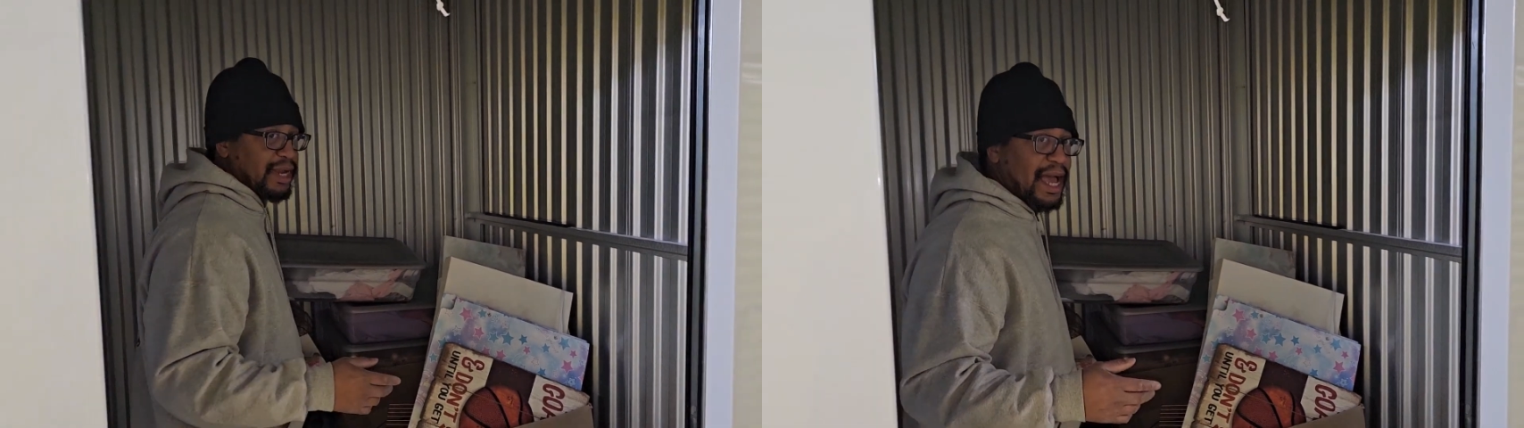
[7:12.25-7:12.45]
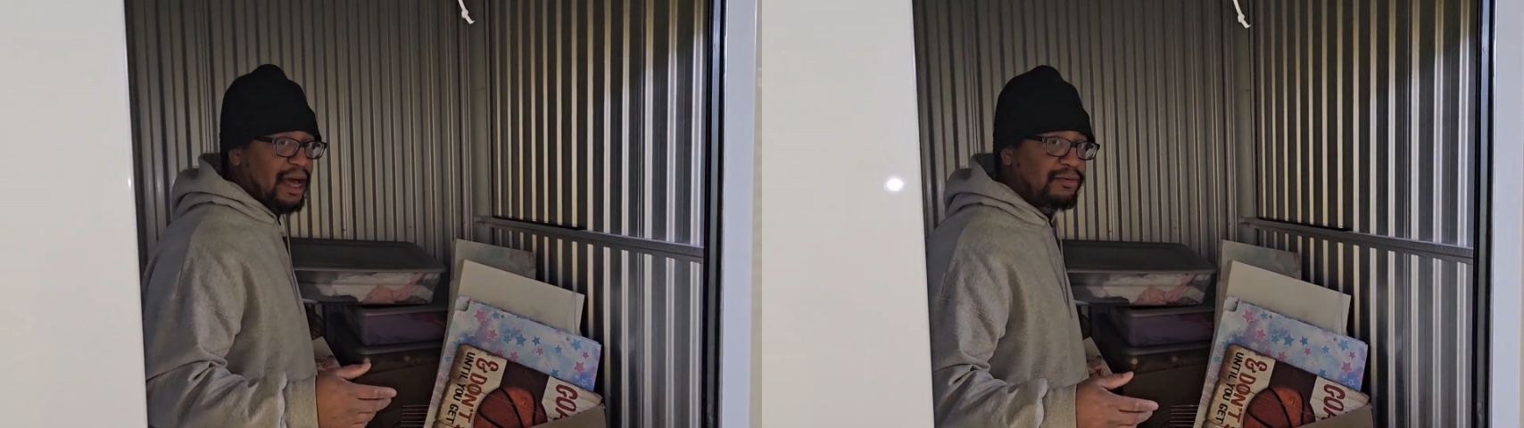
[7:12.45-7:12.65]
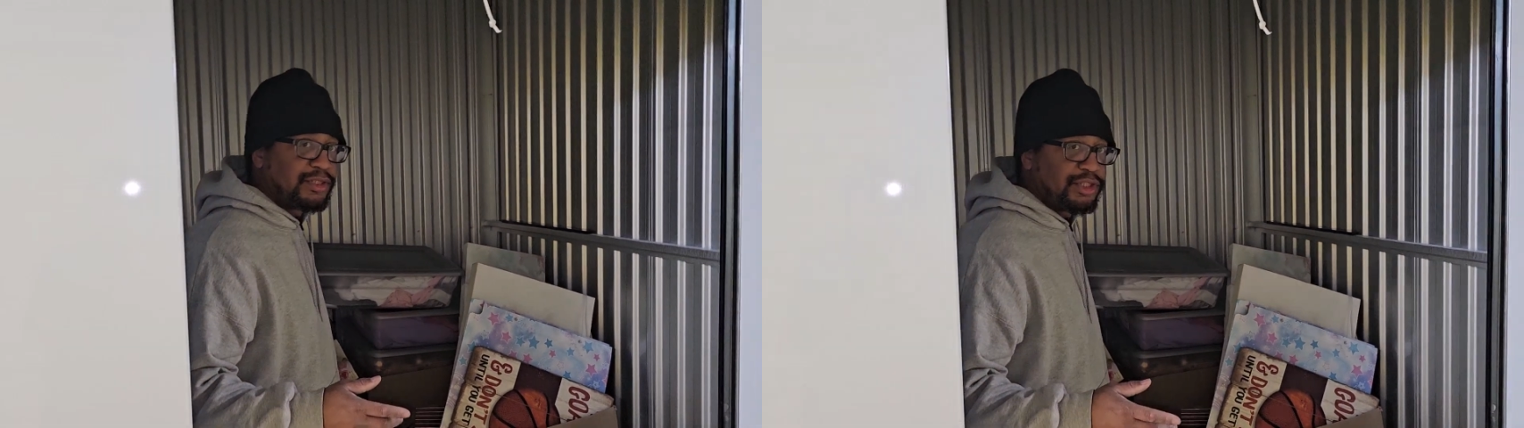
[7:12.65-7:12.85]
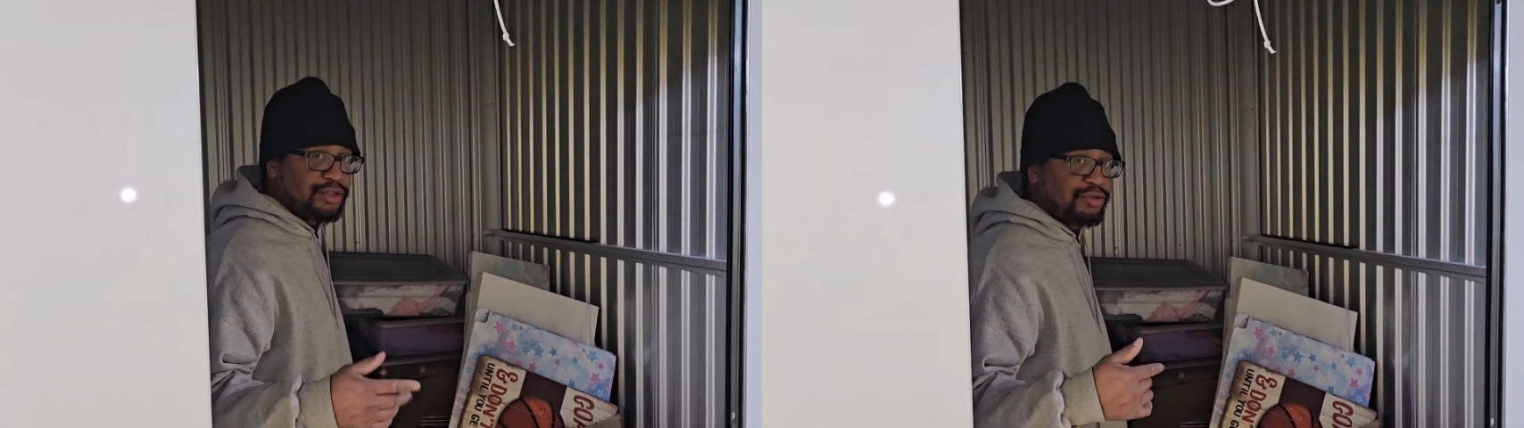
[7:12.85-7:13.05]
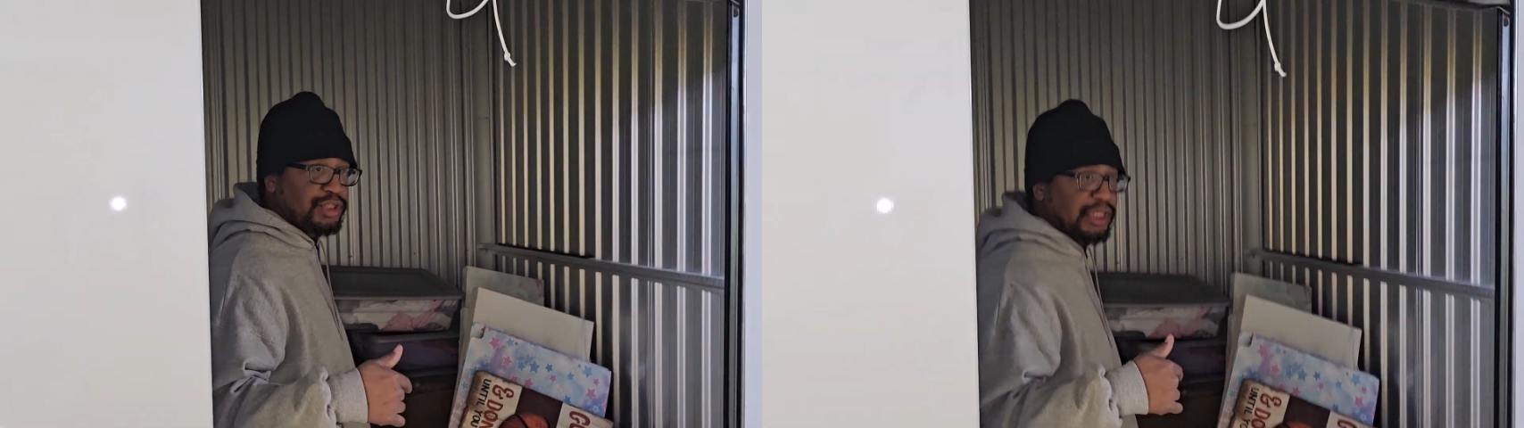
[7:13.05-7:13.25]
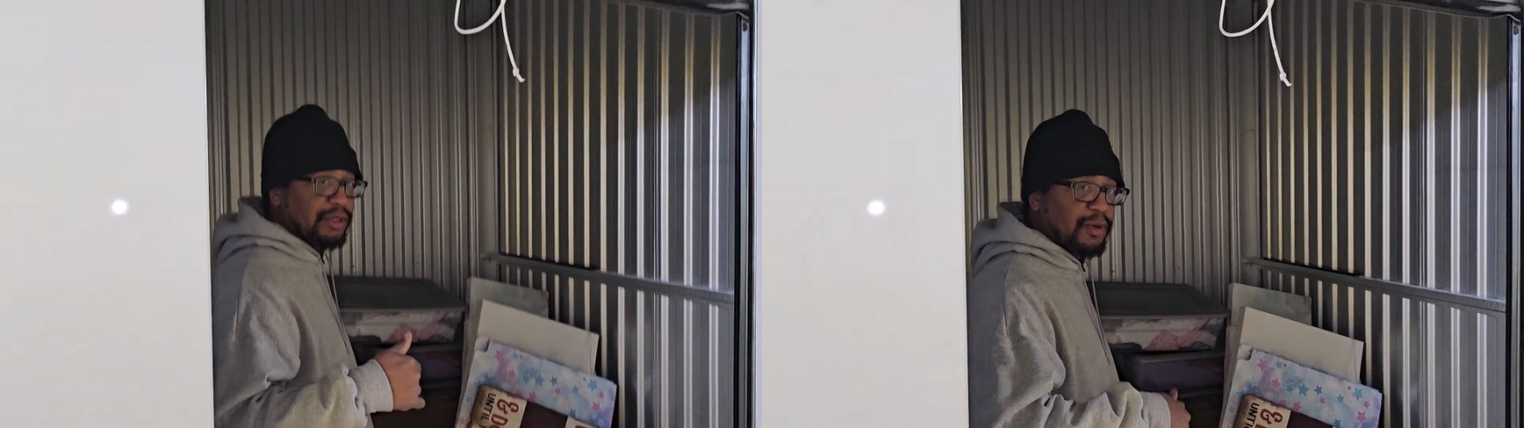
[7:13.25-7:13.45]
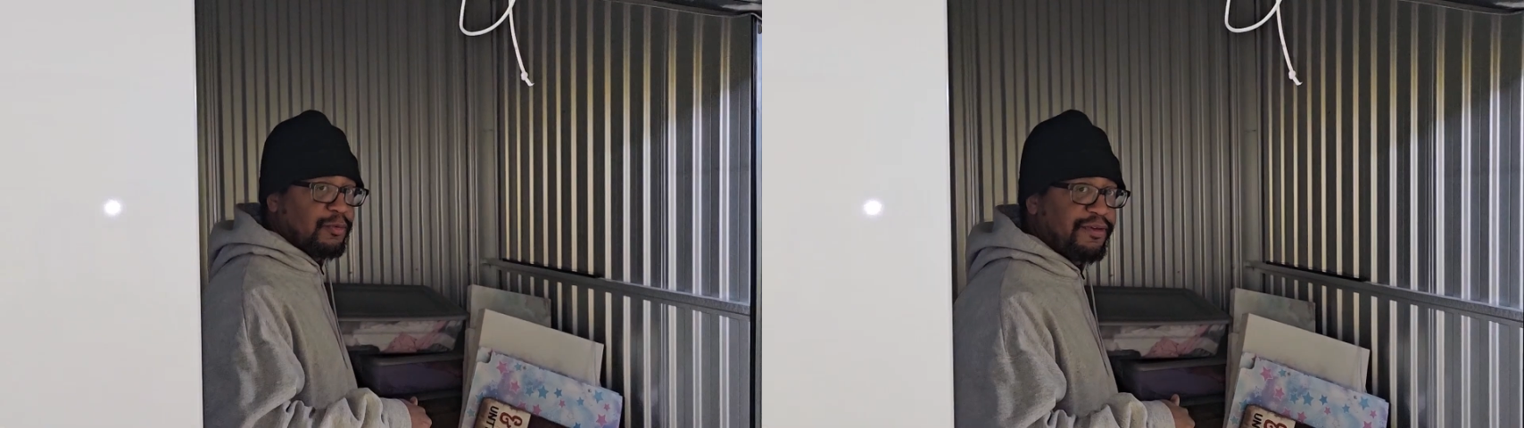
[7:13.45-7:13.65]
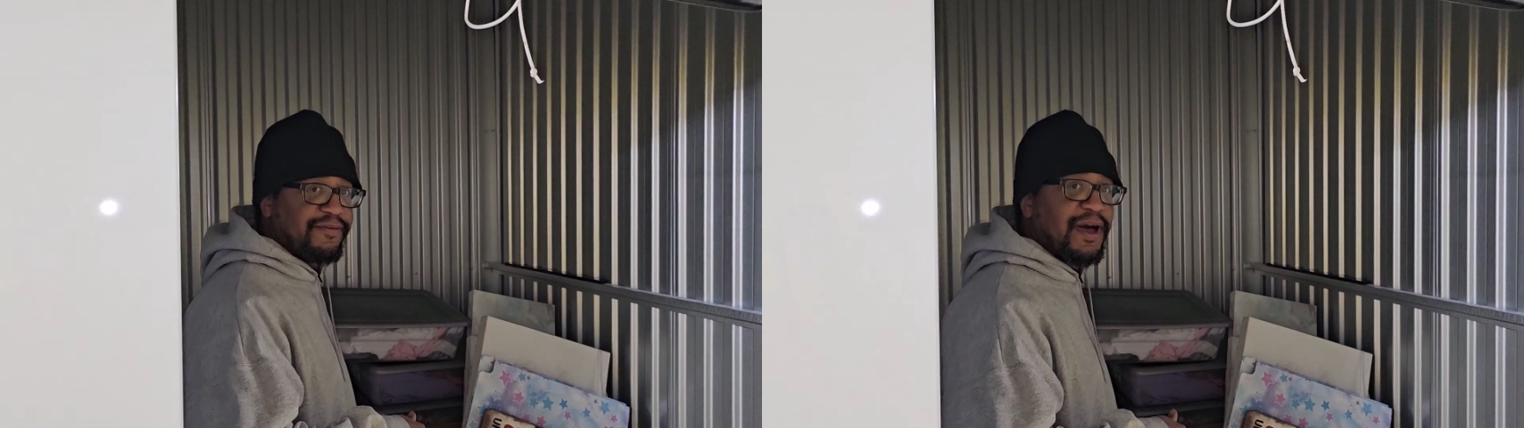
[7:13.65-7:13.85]
now is usually
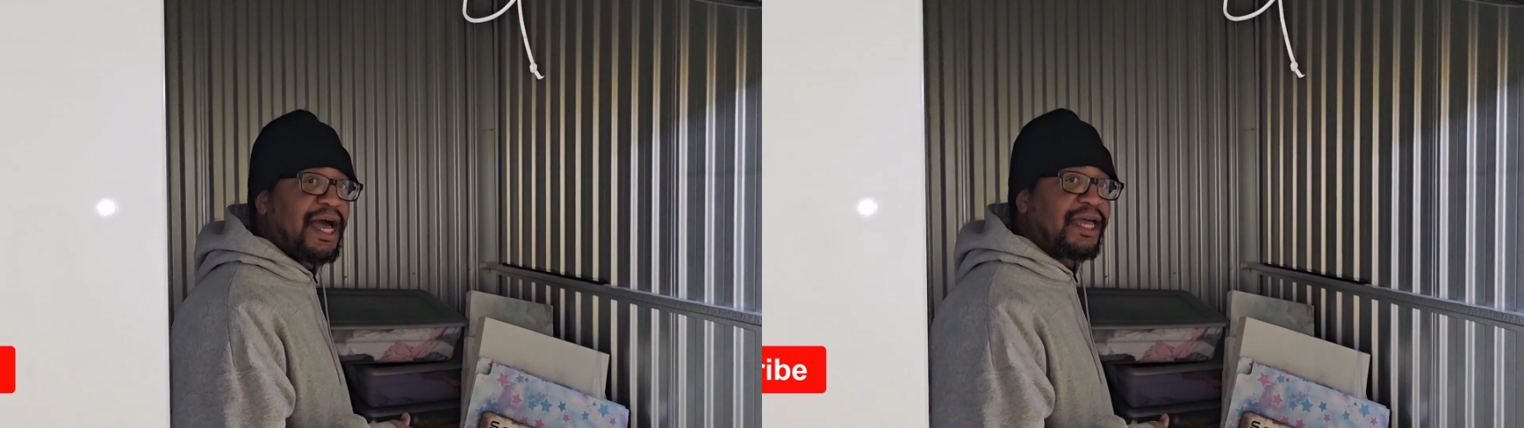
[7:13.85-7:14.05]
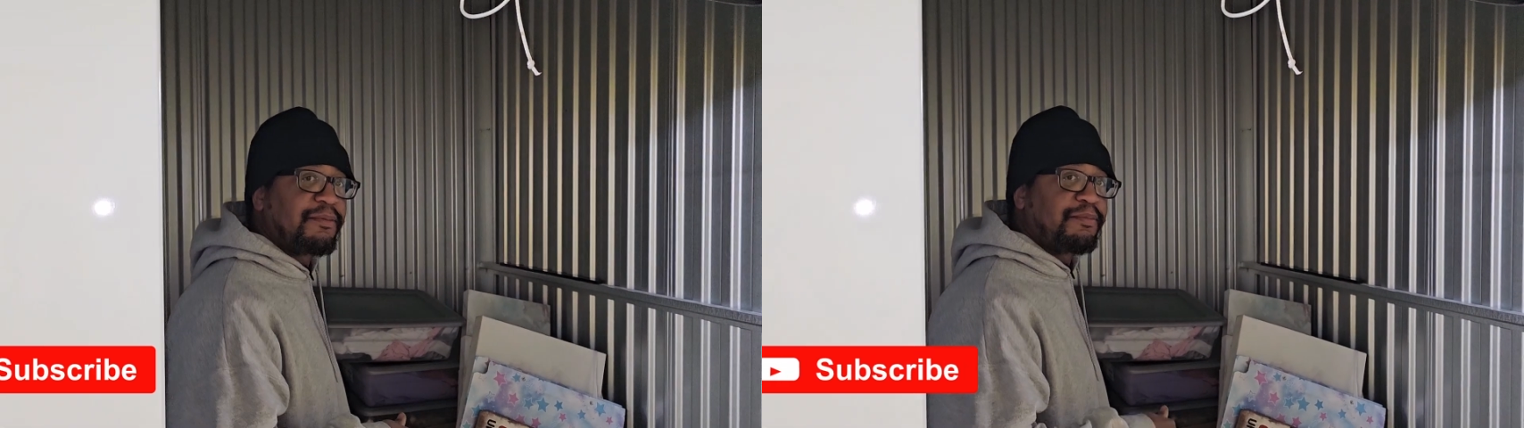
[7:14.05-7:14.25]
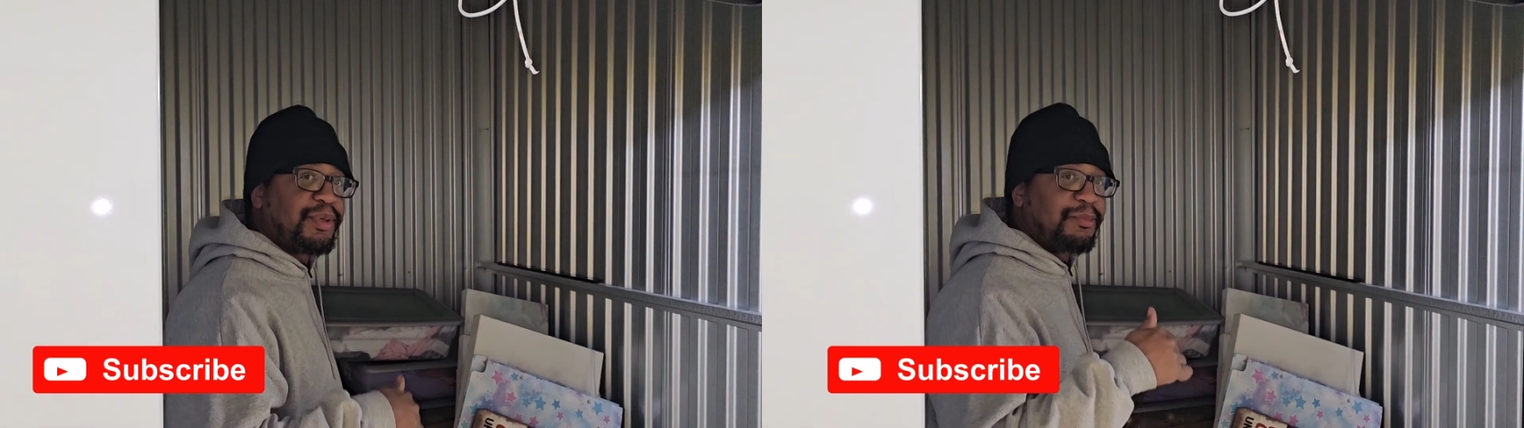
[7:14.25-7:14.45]
when we find